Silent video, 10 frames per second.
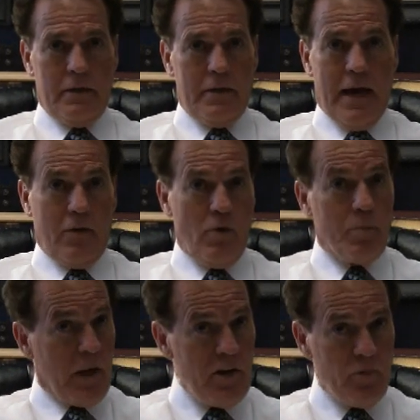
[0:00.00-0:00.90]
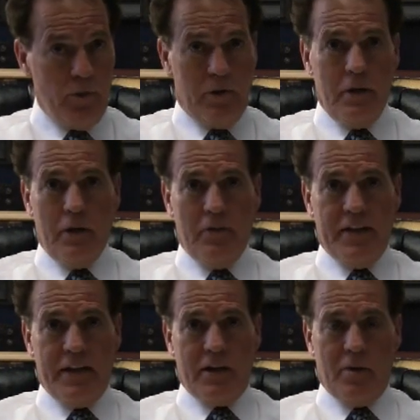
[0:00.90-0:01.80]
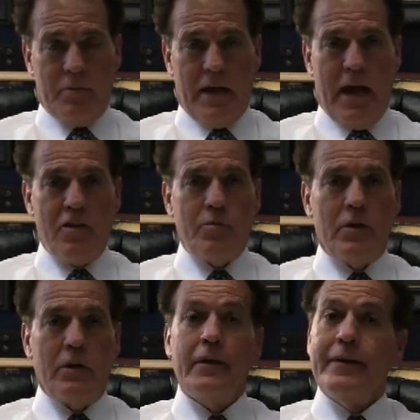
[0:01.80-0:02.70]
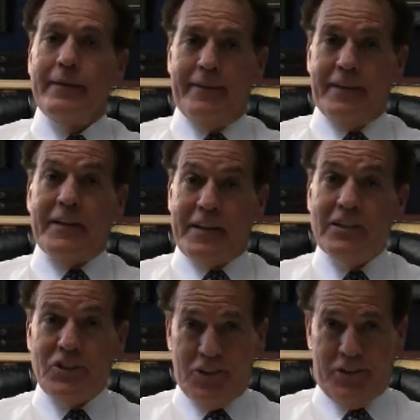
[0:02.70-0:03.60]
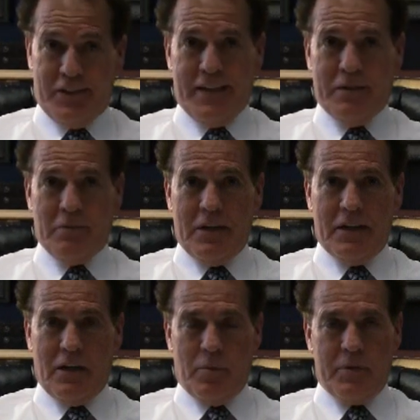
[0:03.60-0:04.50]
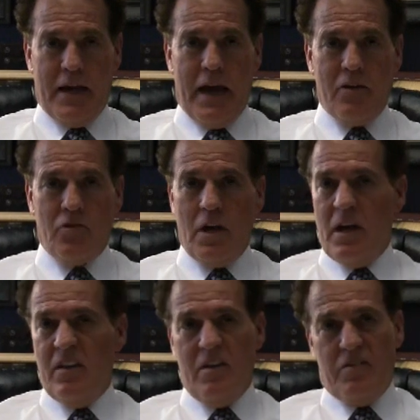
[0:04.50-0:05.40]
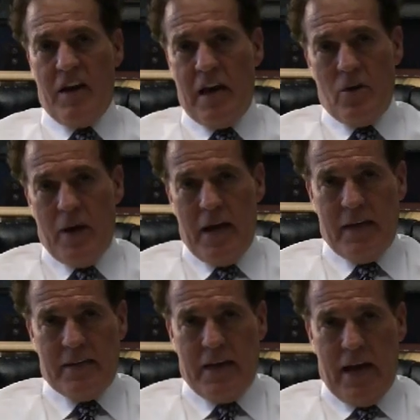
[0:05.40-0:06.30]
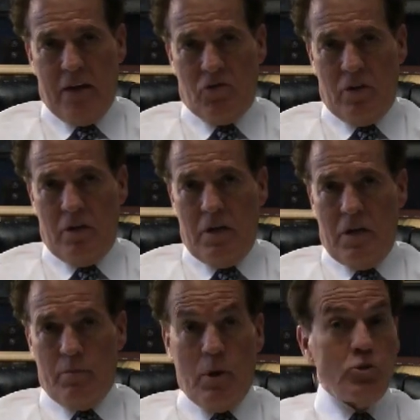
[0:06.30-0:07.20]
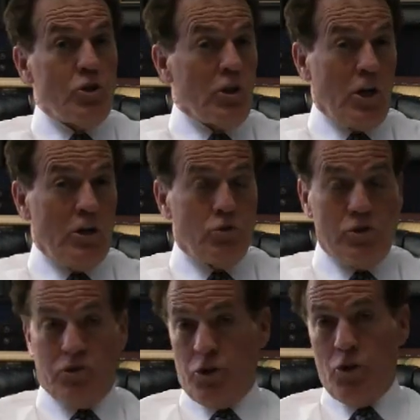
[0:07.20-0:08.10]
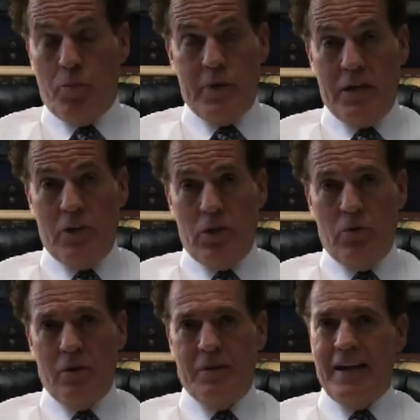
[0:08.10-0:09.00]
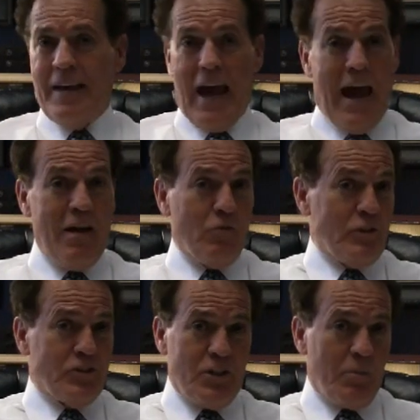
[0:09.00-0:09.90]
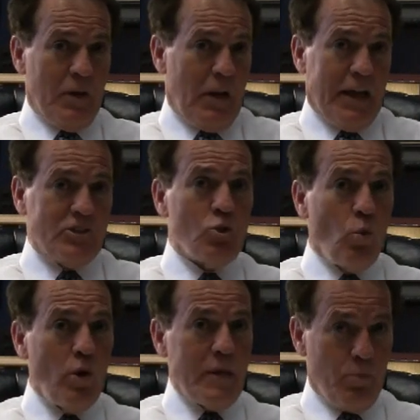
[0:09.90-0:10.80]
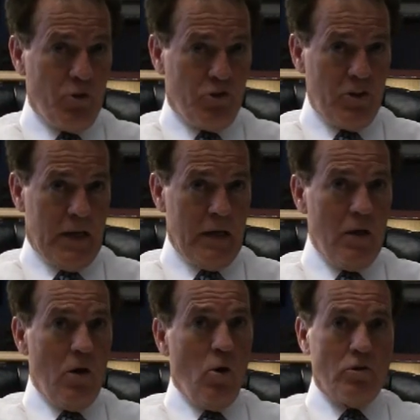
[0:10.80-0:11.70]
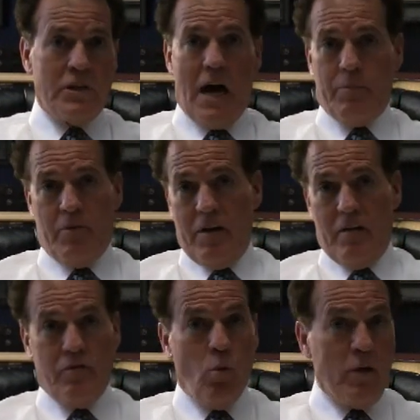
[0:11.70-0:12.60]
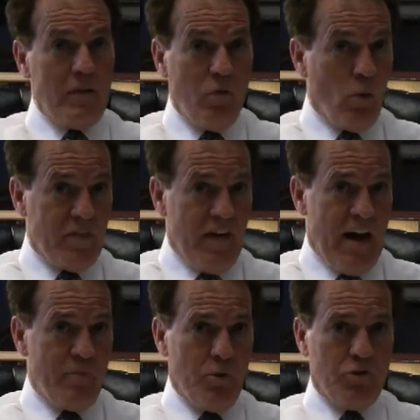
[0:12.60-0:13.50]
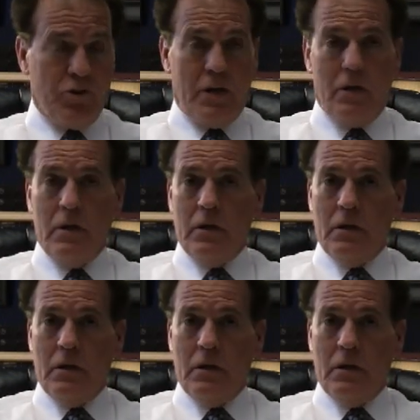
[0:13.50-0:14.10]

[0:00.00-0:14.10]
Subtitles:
not a replacement of the income tax, but an addition to the income tax and this value-added tax. And most of the countries of the European Union average something like 20% on top of their 40-45%